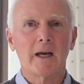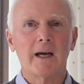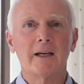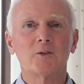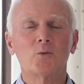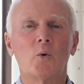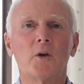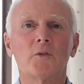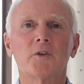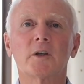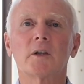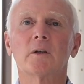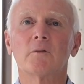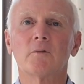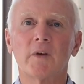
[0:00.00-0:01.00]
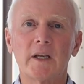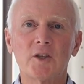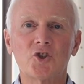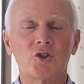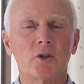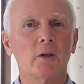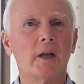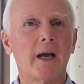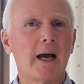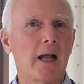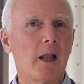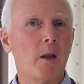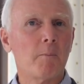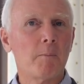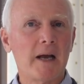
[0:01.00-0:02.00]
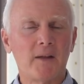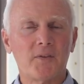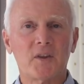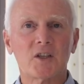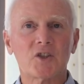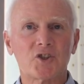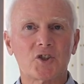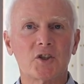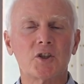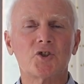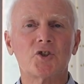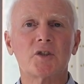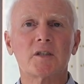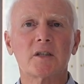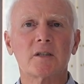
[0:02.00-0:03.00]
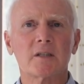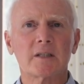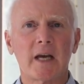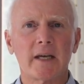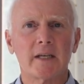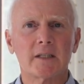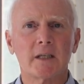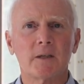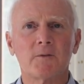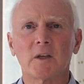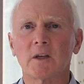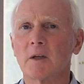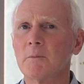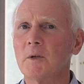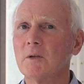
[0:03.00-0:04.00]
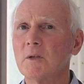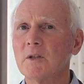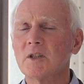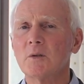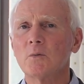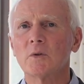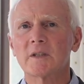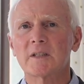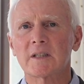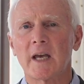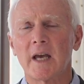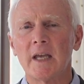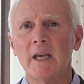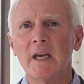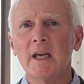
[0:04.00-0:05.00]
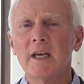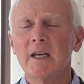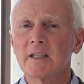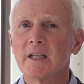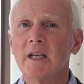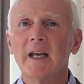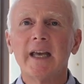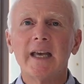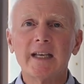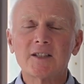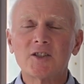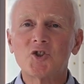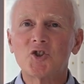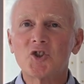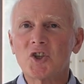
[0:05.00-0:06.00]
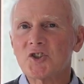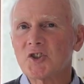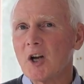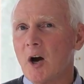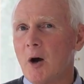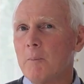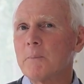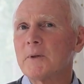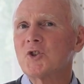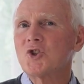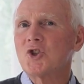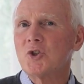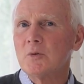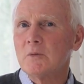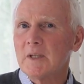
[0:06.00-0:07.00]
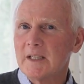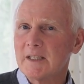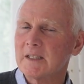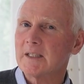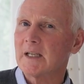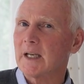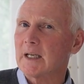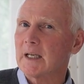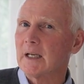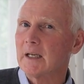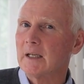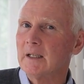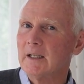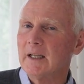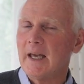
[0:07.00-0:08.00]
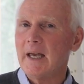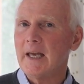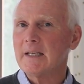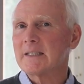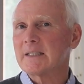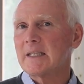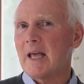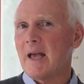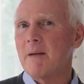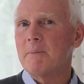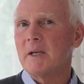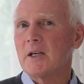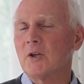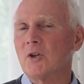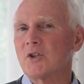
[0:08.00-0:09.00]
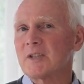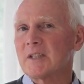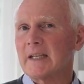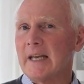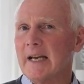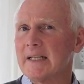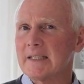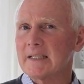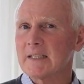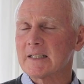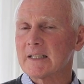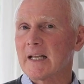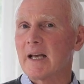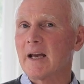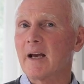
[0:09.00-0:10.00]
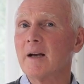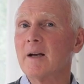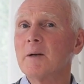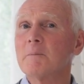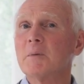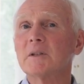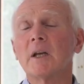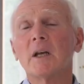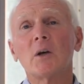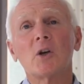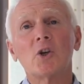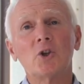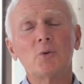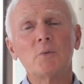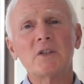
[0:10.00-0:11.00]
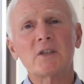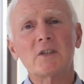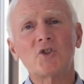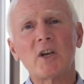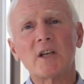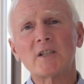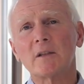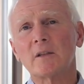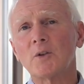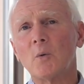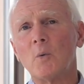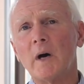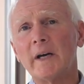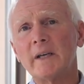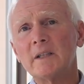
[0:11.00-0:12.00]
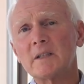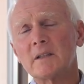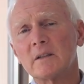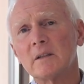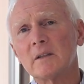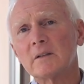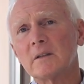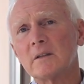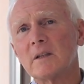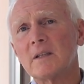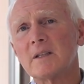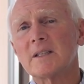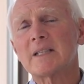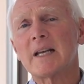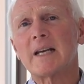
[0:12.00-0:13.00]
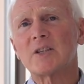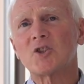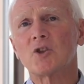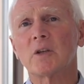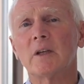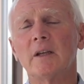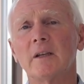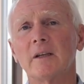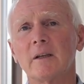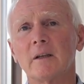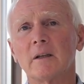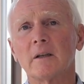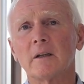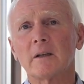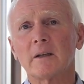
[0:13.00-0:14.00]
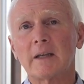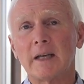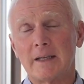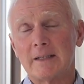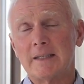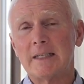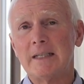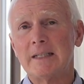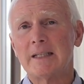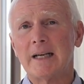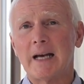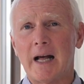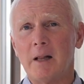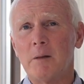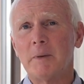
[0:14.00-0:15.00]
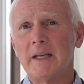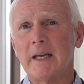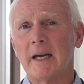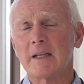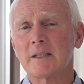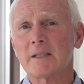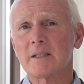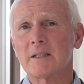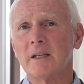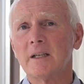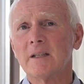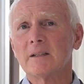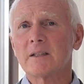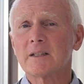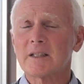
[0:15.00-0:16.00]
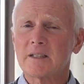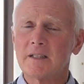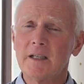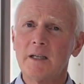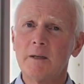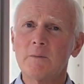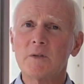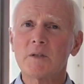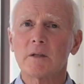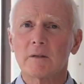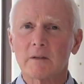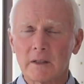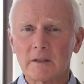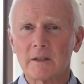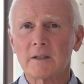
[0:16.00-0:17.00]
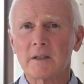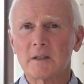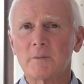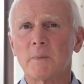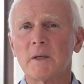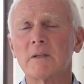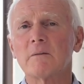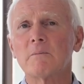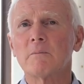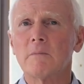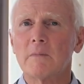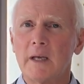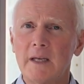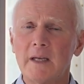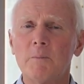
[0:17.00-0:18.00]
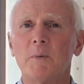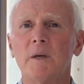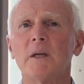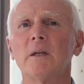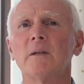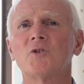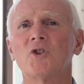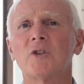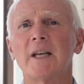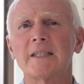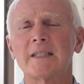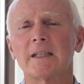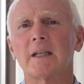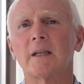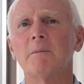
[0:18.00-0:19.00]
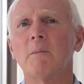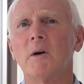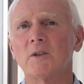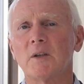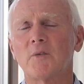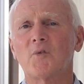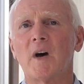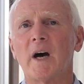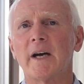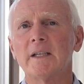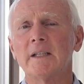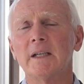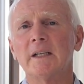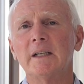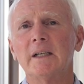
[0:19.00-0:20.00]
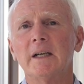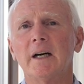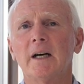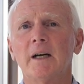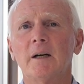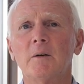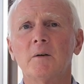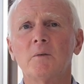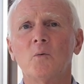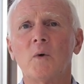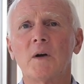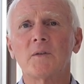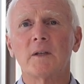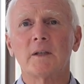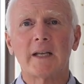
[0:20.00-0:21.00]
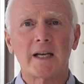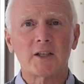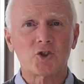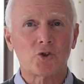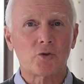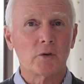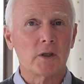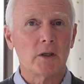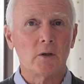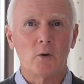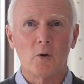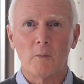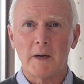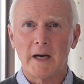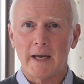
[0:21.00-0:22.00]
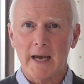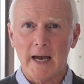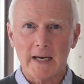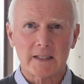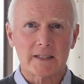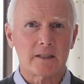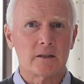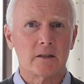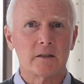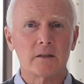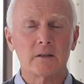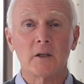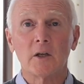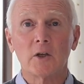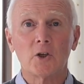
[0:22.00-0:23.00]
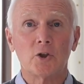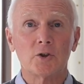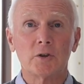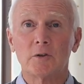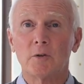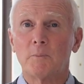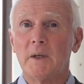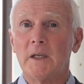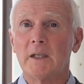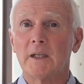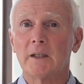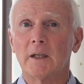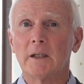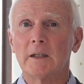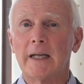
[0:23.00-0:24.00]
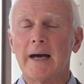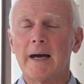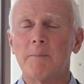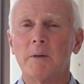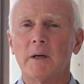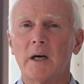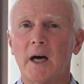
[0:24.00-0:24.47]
And what the conventional allopathic surgeons and scientific community would say is it's just opportunistic. It's there because the cancer's there. But could we suggest otherwise, that it is actually Candida albicans that seems that it has been maybe genetically modified, whether naturally or by accident? Could it have been in a lab?